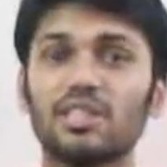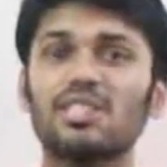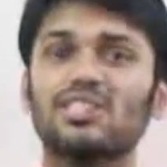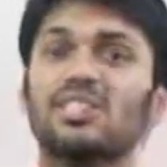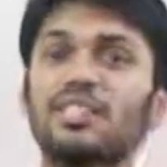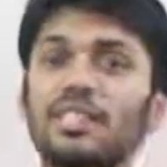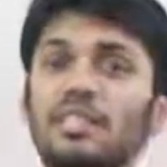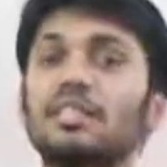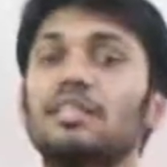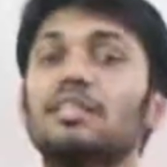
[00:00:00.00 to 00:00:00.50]
You
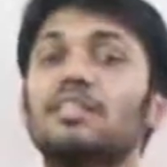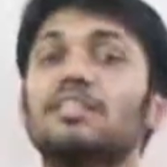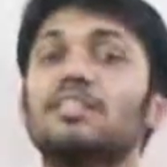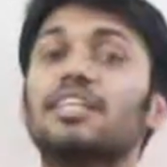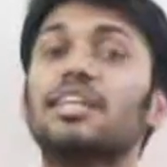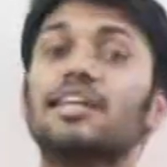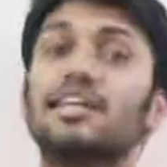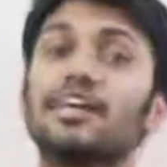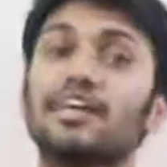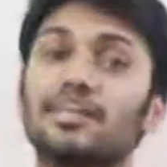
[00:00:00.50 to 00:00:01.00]
can see
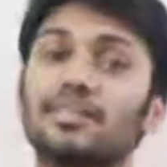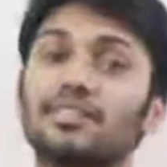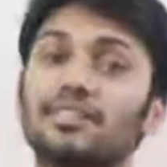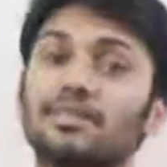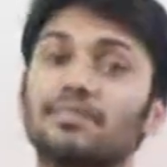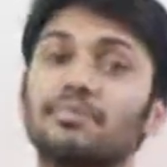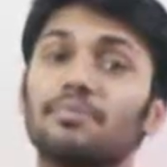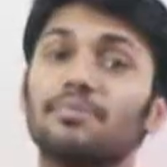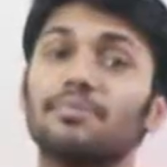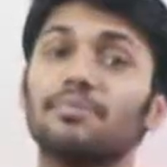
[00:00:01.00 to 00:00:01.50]
there
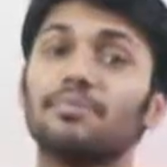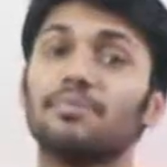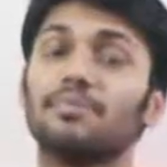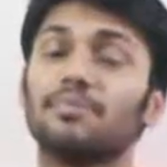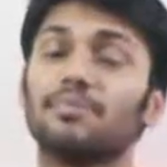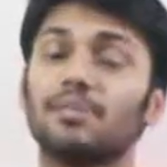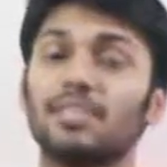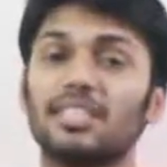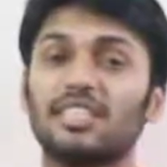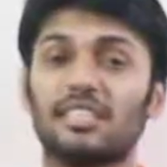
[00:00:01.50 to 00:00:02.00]
are some
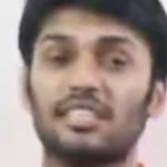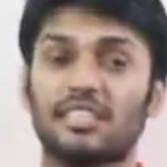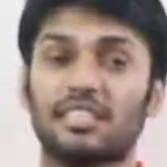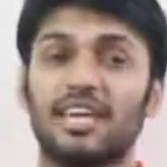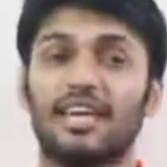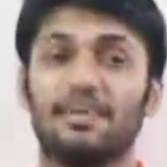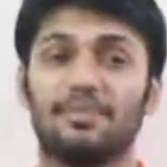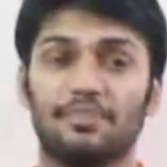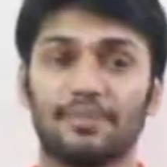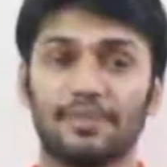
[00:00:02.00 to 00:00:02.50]

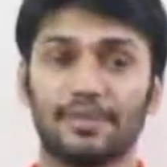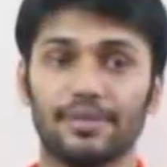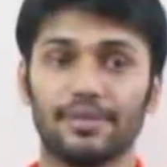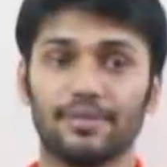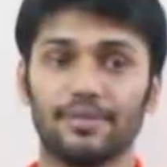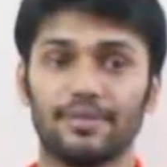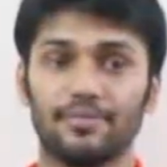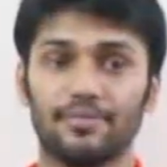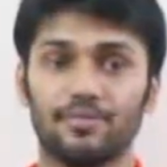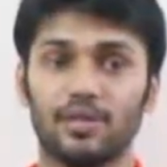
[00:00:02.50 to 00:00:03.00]

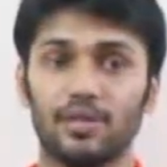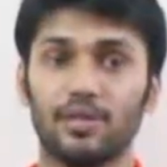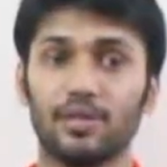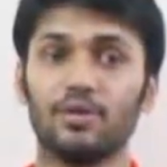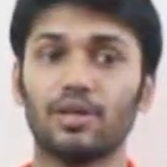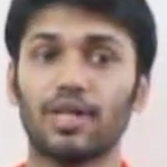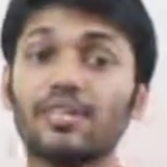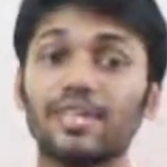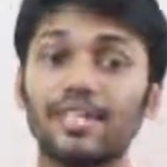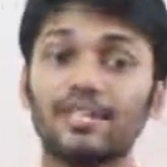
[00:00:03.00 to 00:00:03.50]
examples.
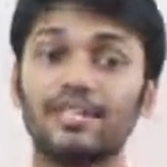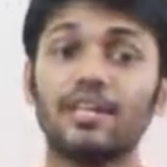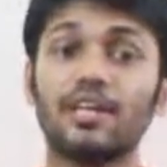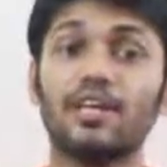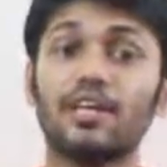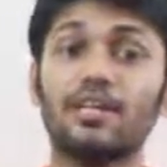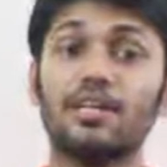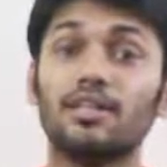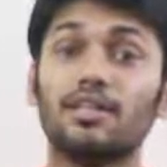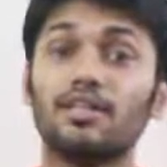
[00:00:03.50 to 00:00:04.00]
Look at
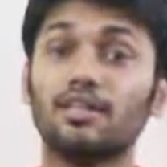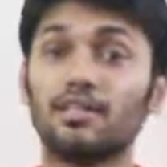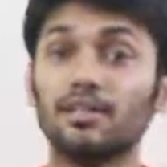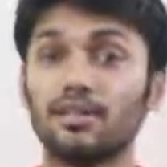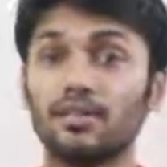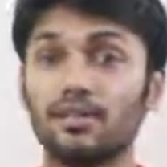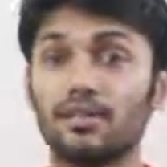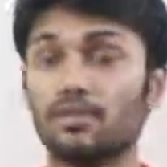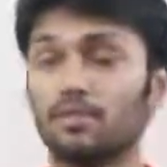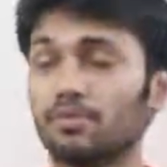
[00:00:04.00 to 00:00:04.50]
this
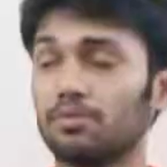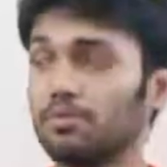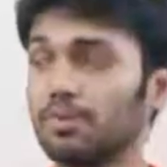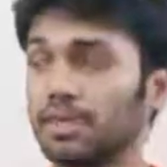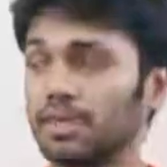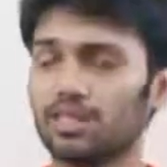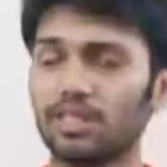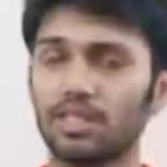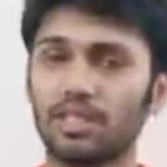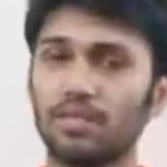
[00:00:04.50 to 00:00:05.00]

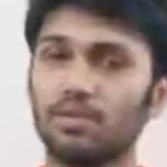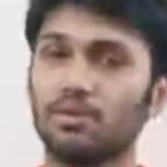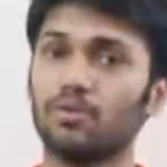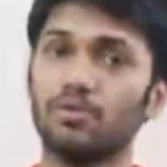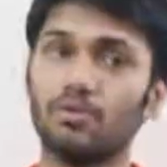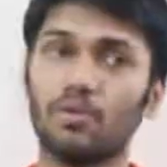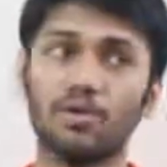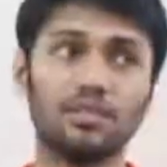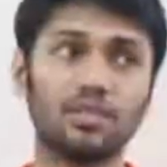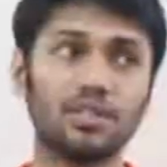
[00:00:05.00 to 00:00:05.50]

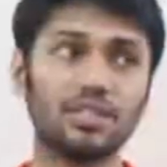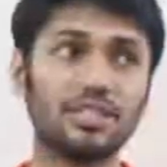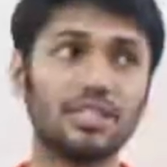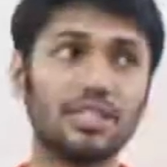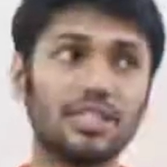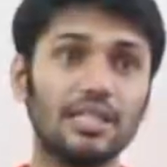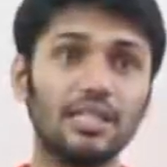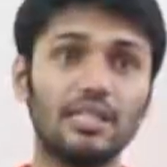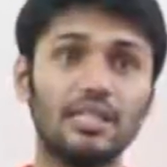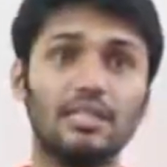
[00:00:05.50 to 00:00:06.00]
picture. What you
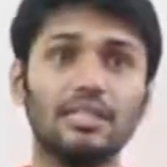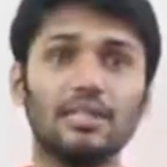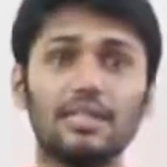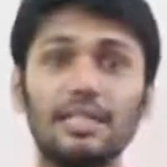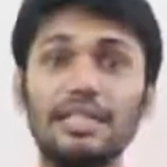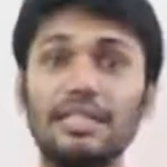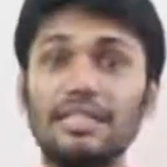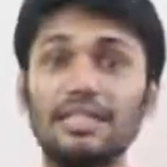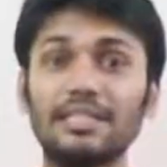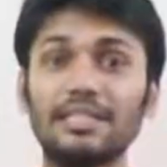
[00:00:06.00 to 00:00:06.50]
can see?
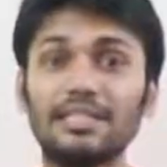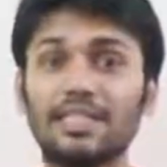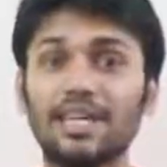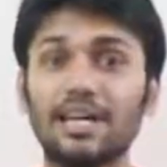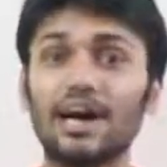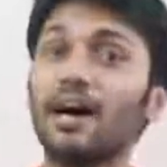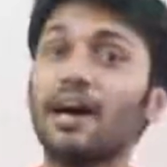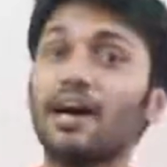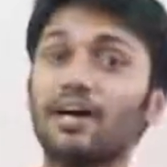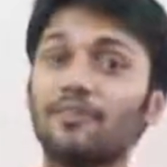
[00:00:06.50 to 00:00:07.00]

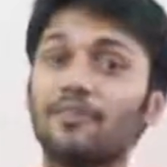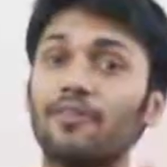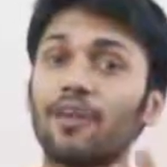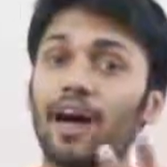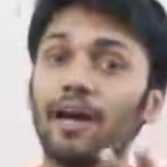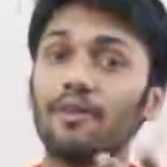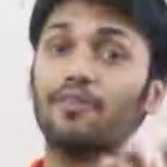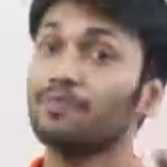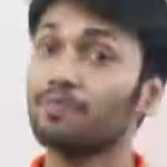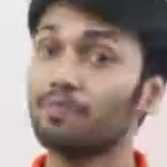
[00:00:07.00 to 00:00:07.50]
There are
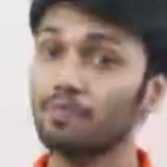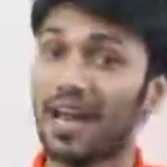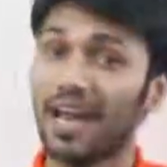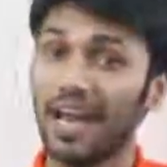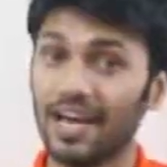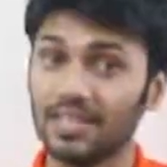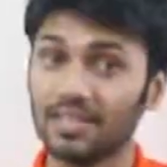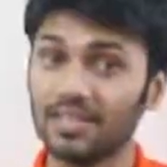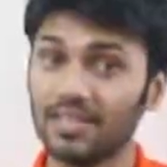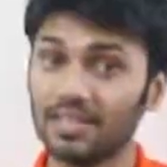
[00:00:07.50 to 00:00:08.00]
5
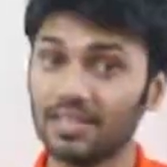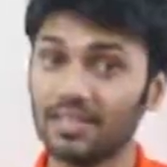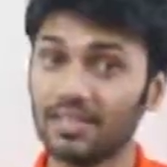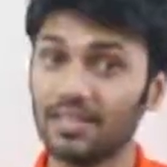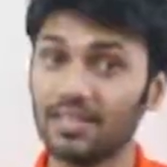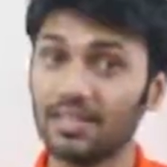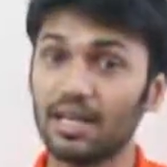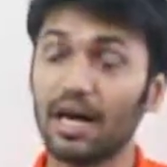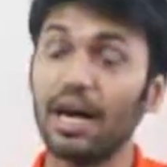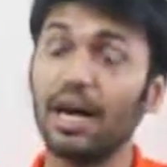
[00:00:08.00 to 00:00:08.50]

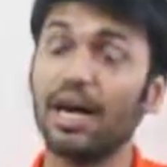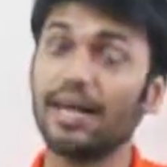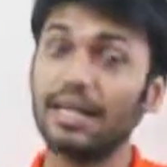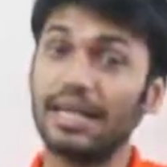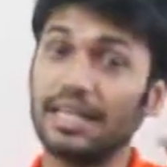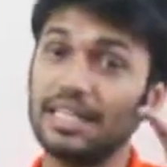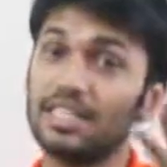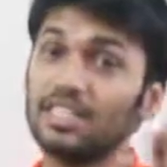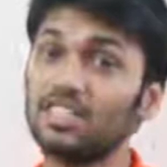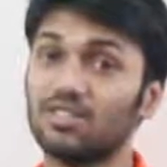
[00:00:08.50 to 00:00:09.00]
plates,
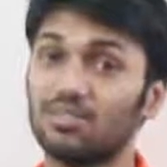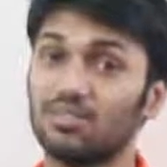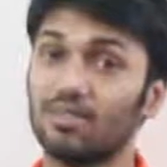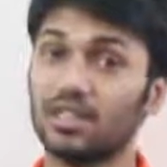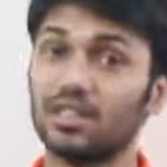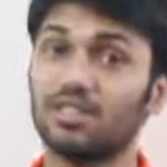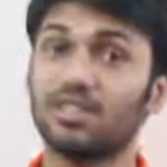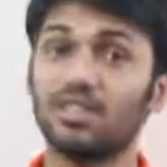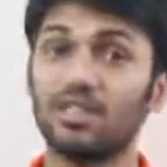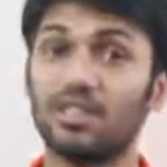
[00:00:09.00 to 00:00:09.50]
and
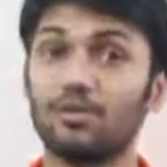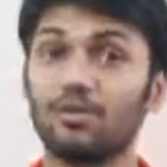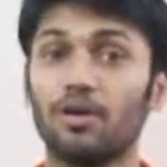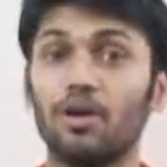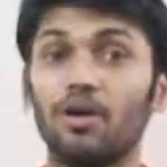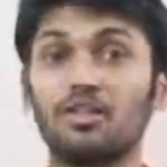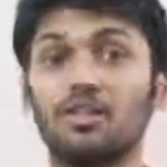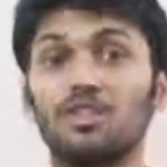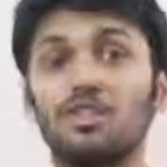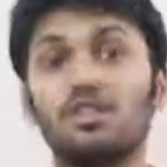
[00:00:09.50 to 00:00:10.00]
each plate you
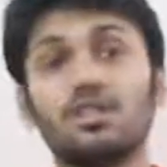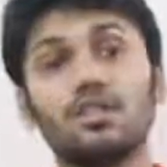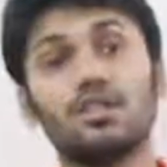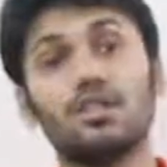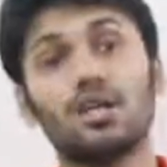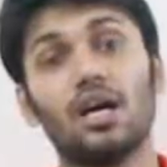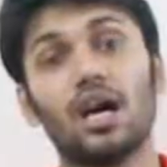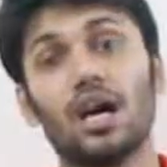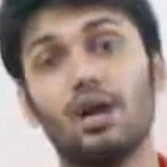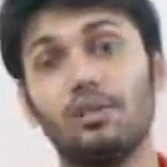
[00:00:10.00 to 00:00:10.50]
have got
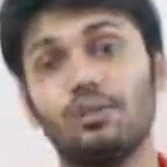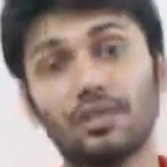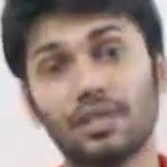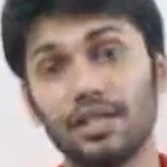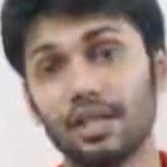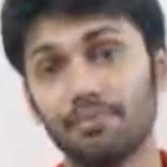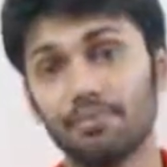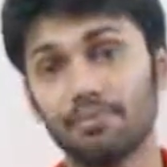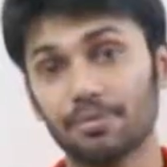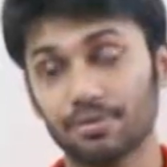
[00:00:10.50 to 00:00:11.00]
how
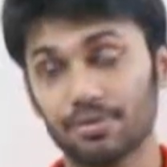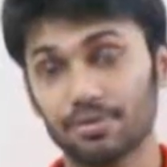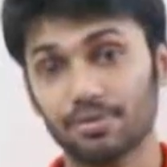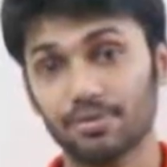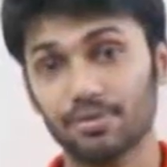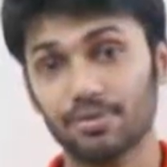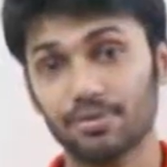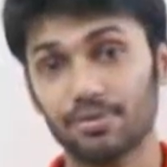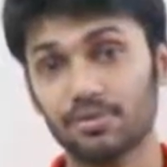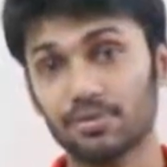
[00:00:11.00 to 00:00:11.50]
many
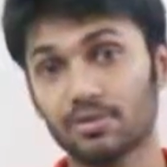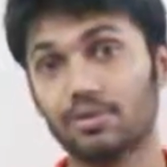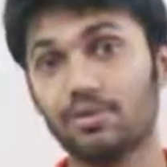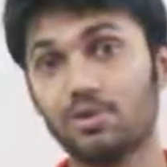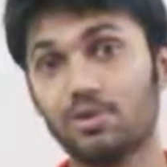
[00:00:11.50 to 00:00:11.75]
apples?